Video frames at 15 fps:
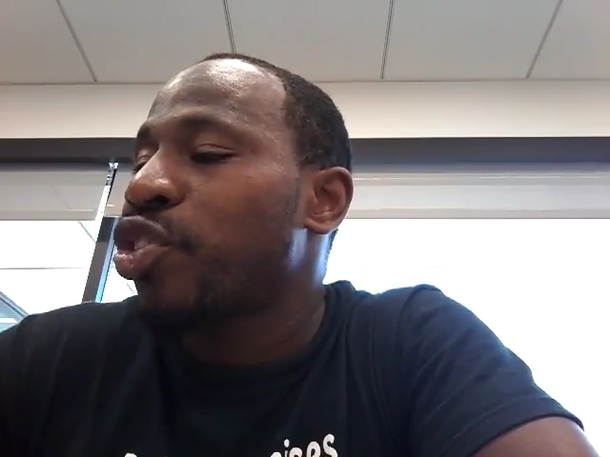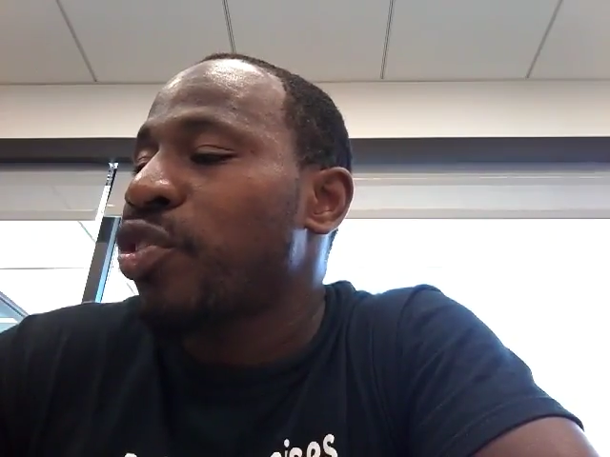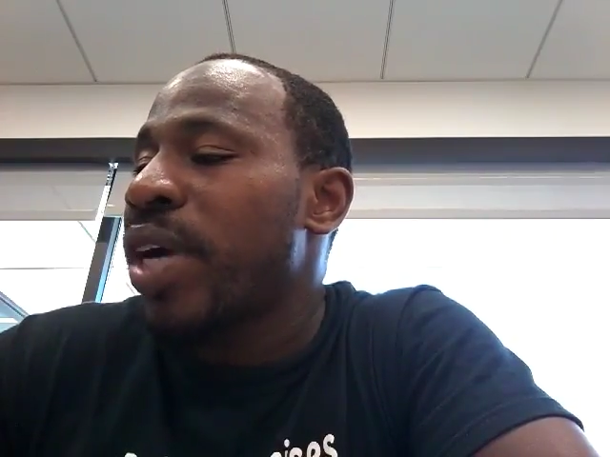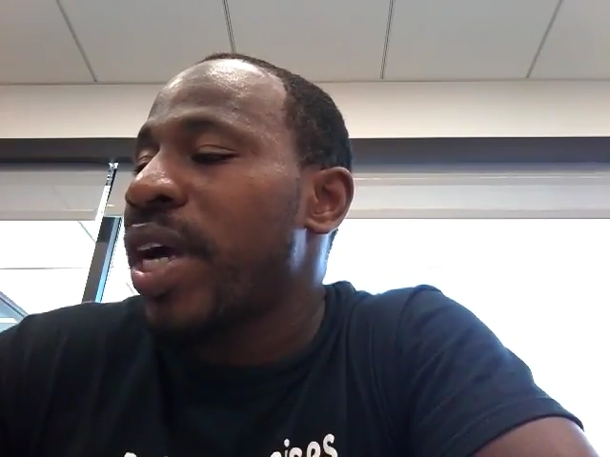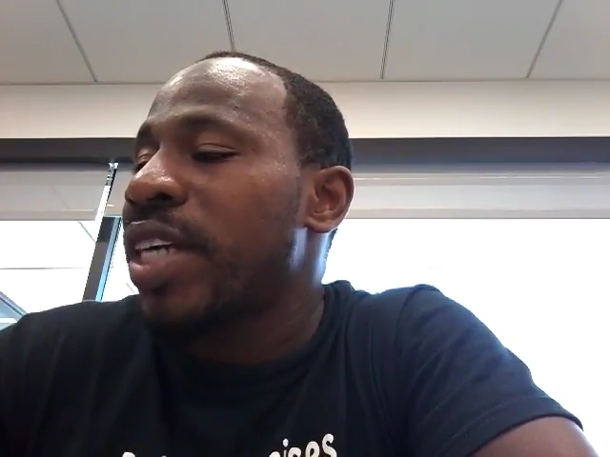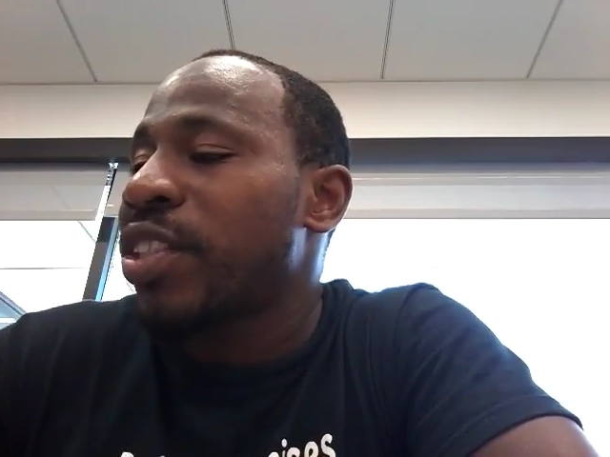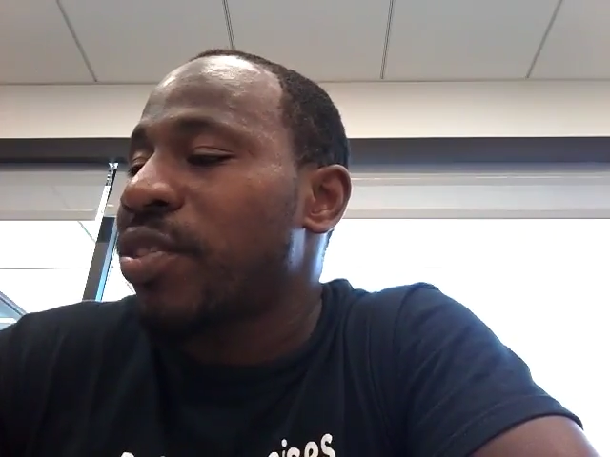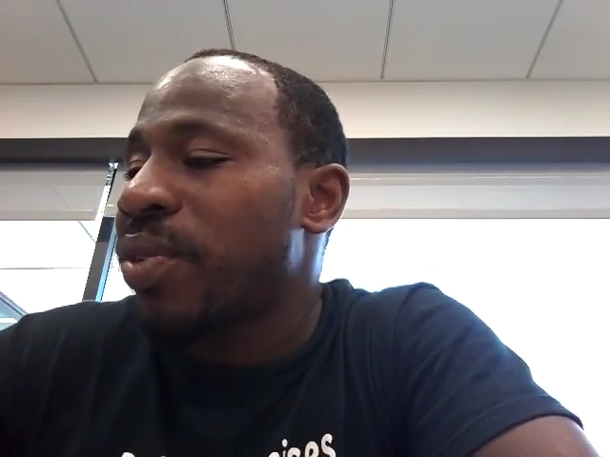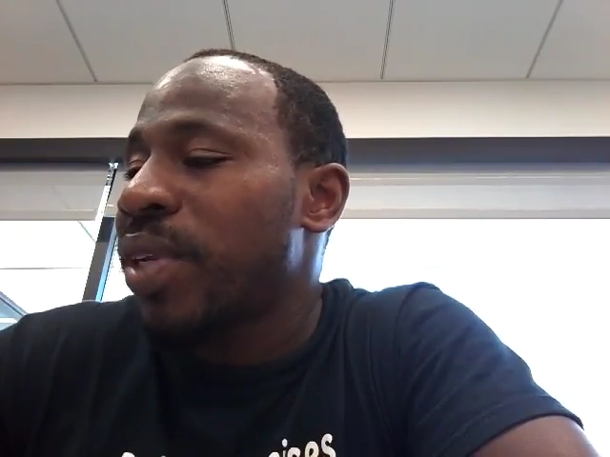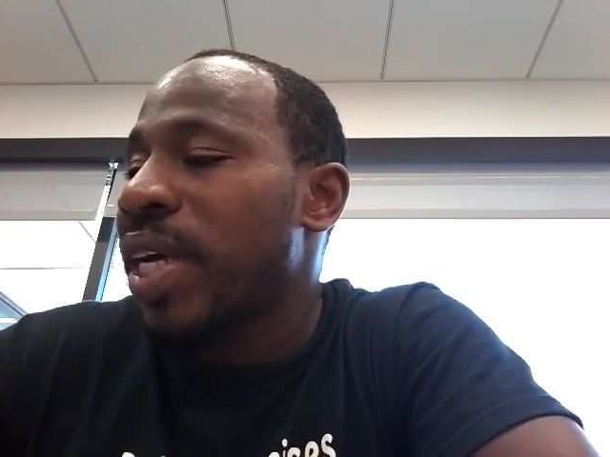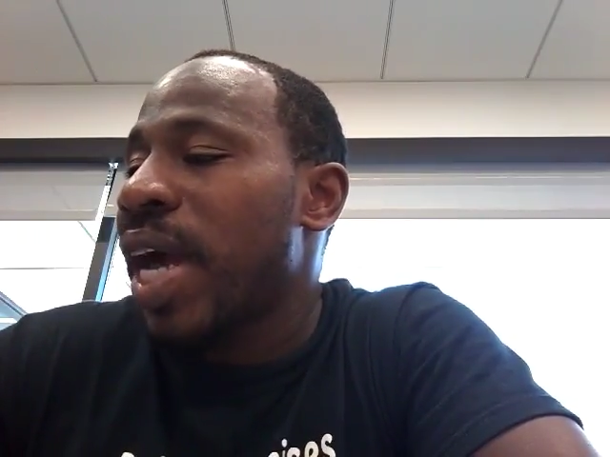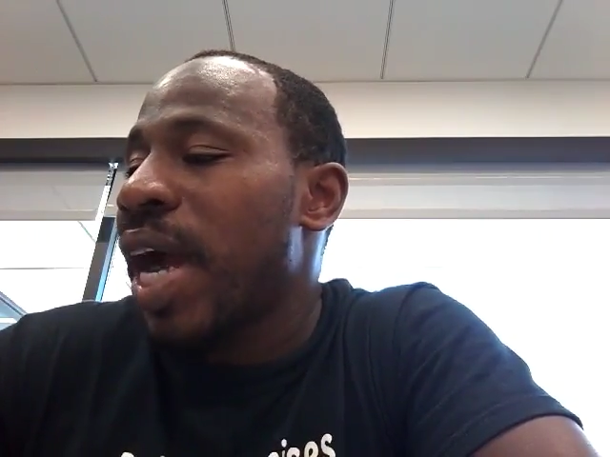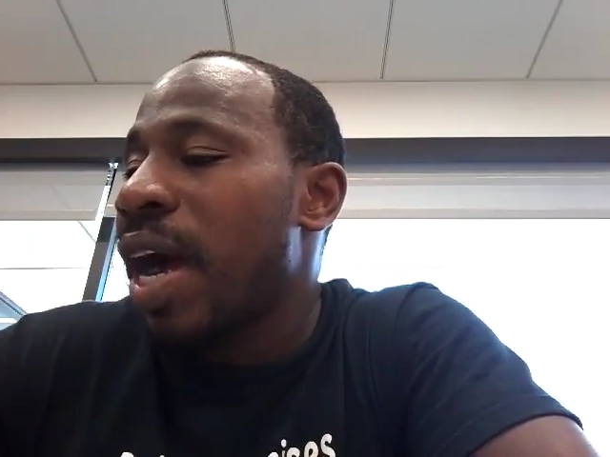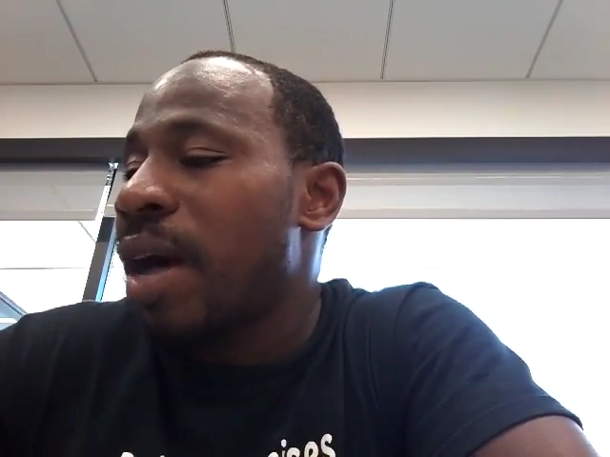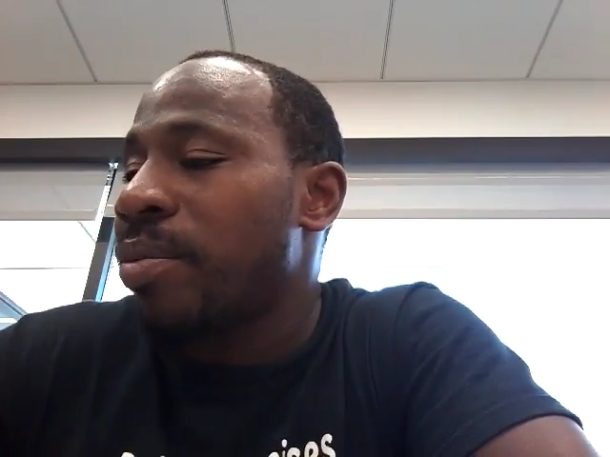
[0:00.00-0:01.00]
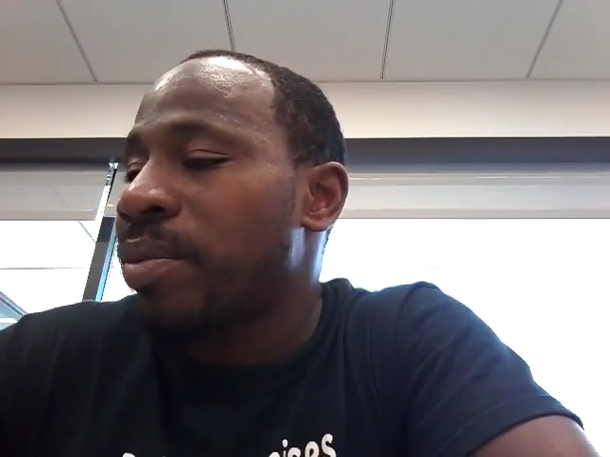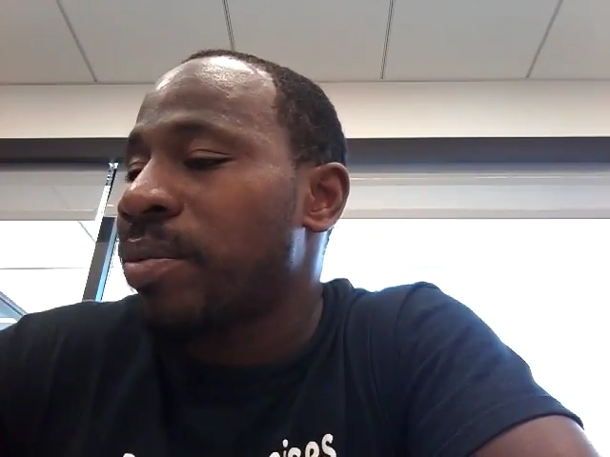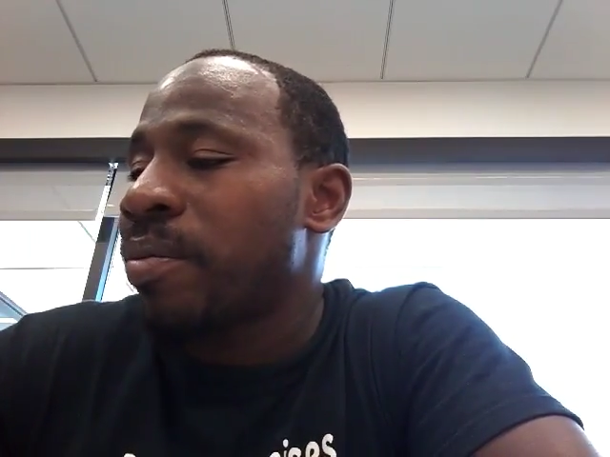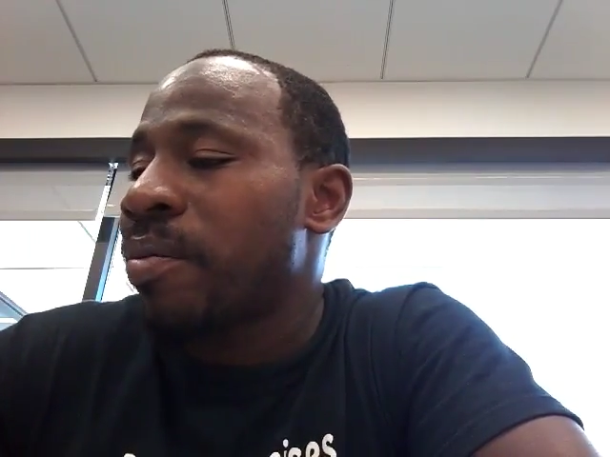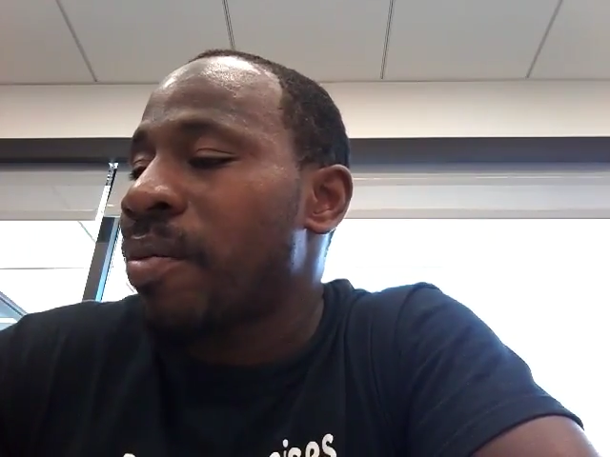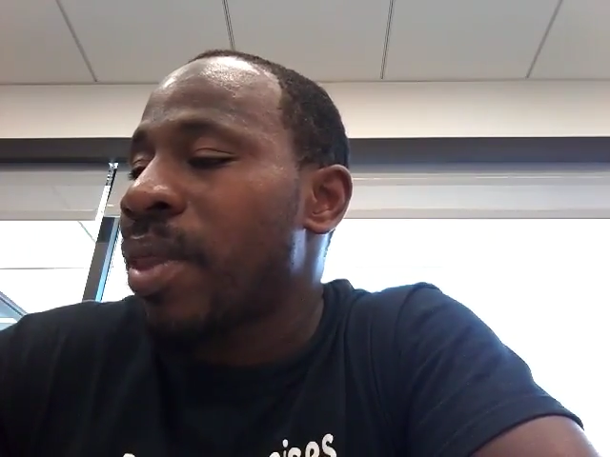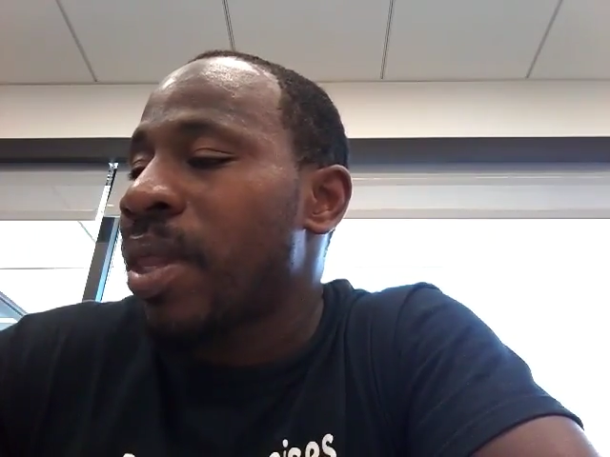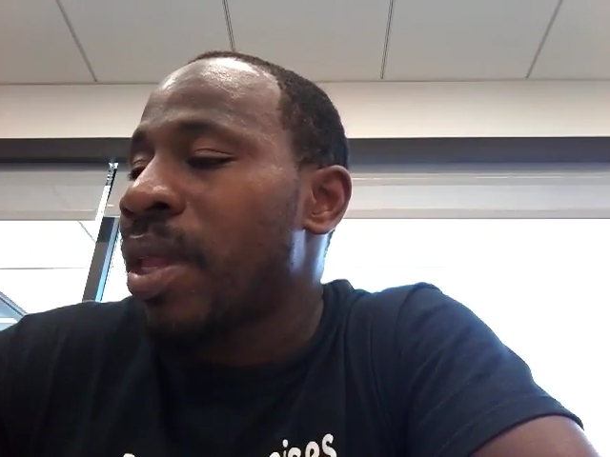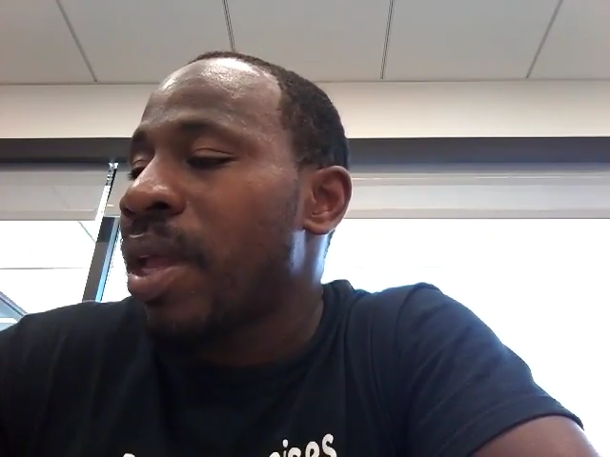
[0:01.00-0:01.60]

tracks on their album.